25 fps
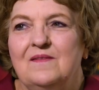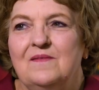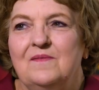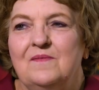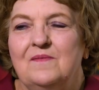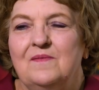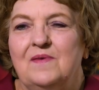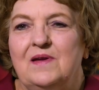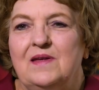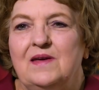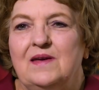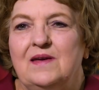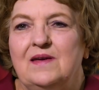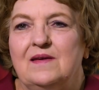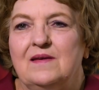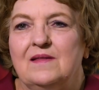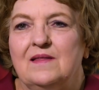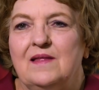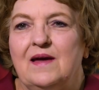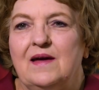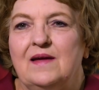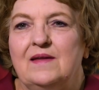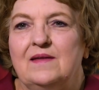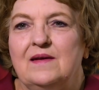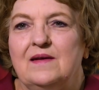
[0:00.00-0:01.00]
when he
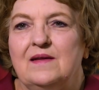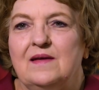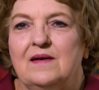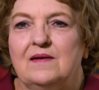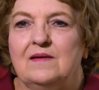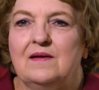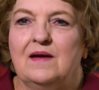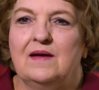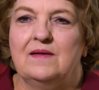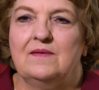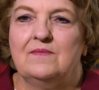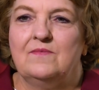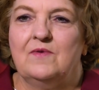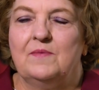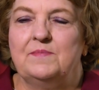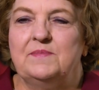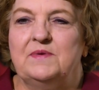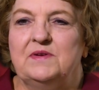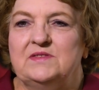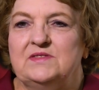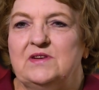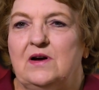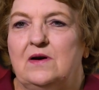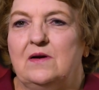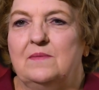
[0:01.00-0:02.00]
landed it had ripped
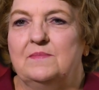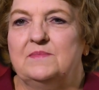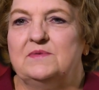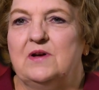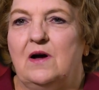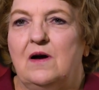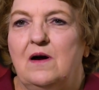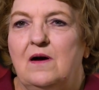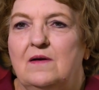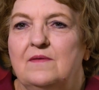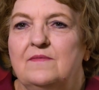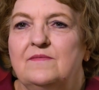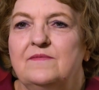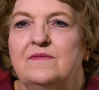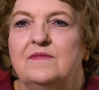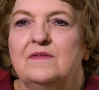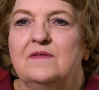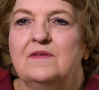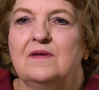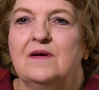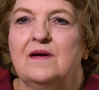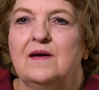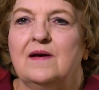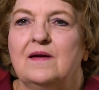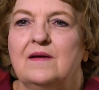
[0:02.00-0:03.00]
his arms off.
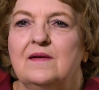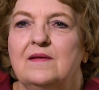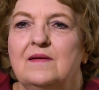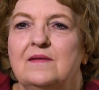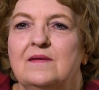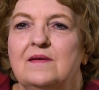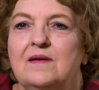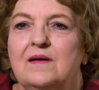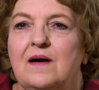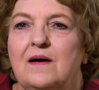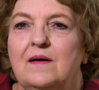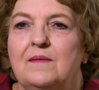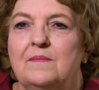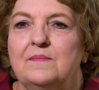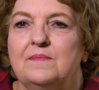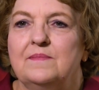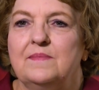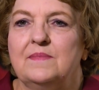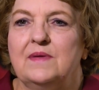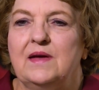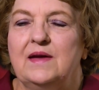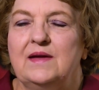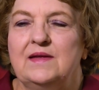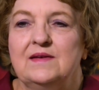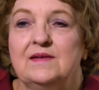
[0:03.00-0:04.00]
And
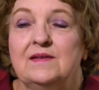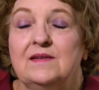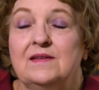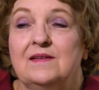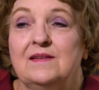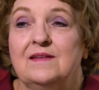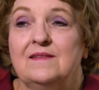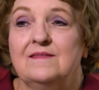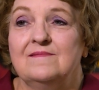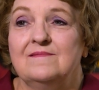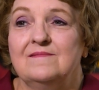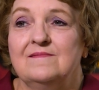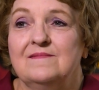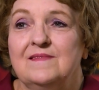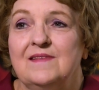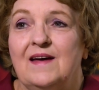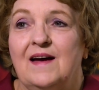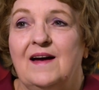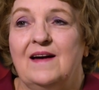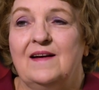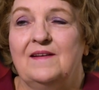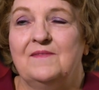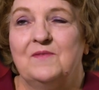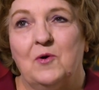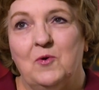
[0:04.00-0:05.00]
he didn't
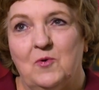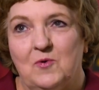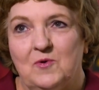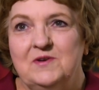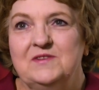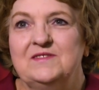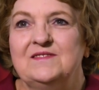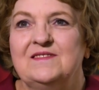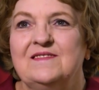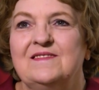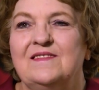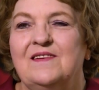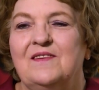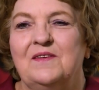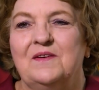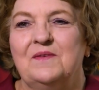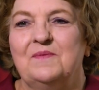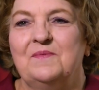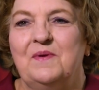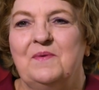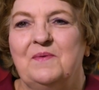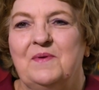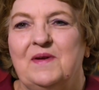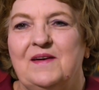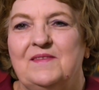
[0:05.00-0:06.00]
die, of course, or
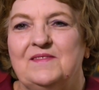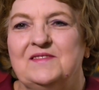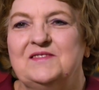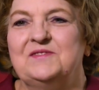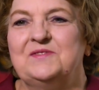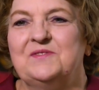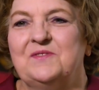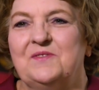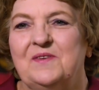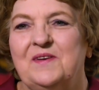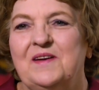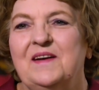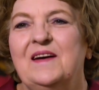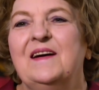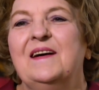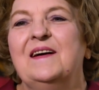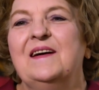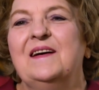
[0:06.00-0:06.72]
we wouldn't have a story.